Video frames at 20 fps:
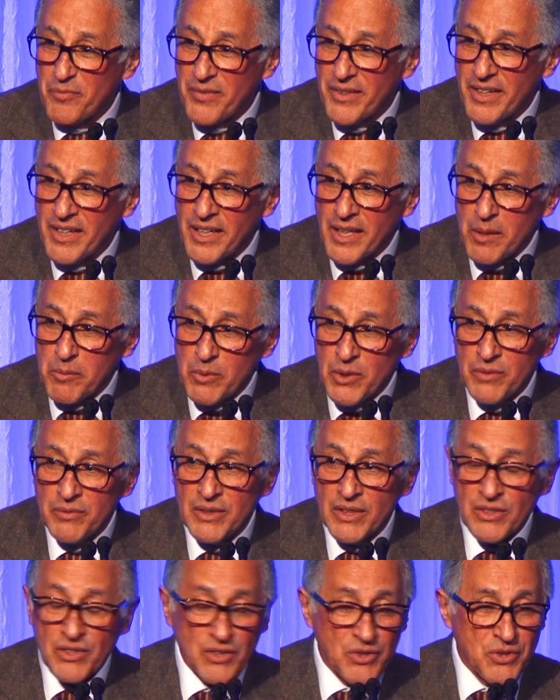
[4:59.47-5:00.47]
And I moved
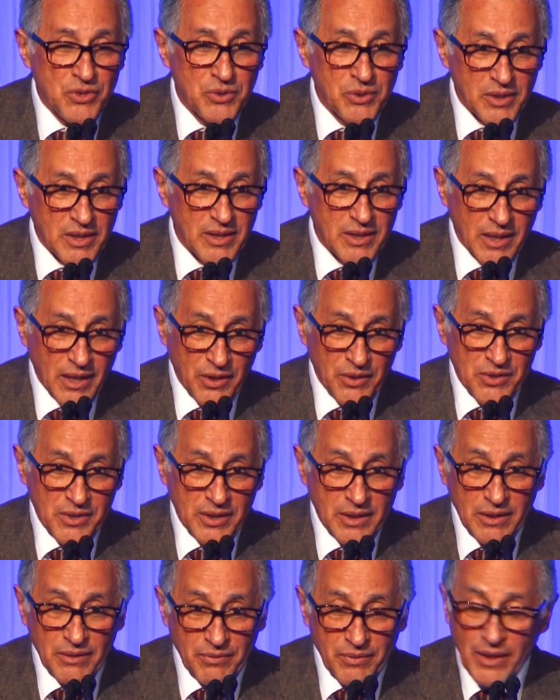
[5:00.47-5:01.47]
into student
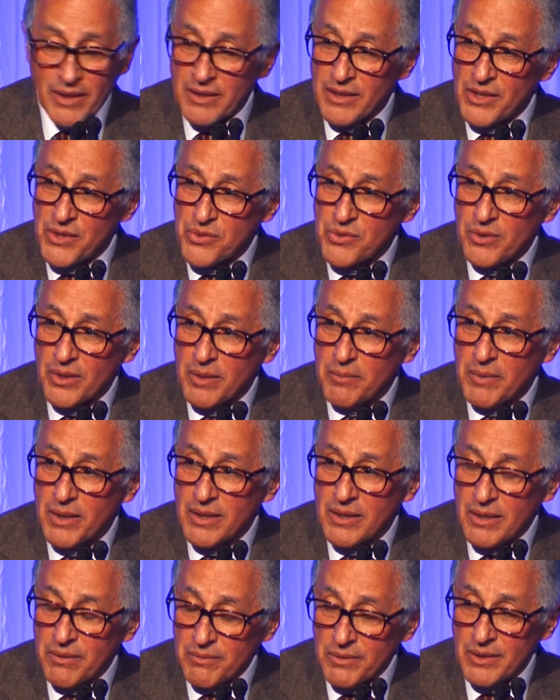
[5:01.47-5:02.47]
housing. In fact, that's where I met
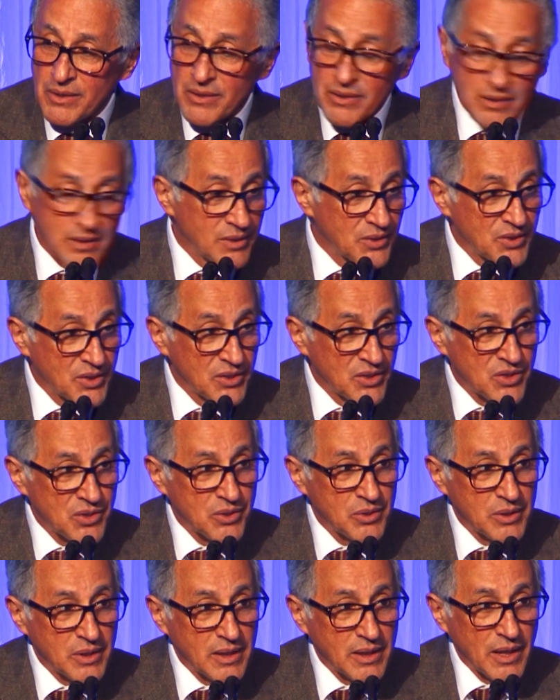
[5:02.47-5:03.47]
Henry Hood, is in
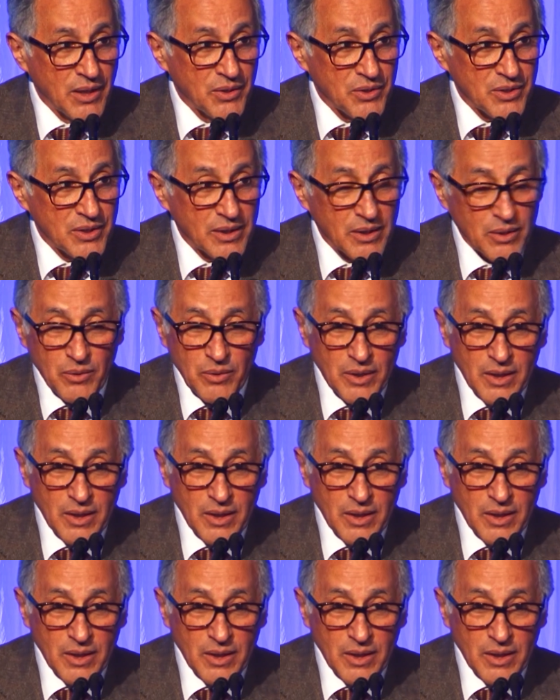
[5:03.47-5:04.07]
student housing.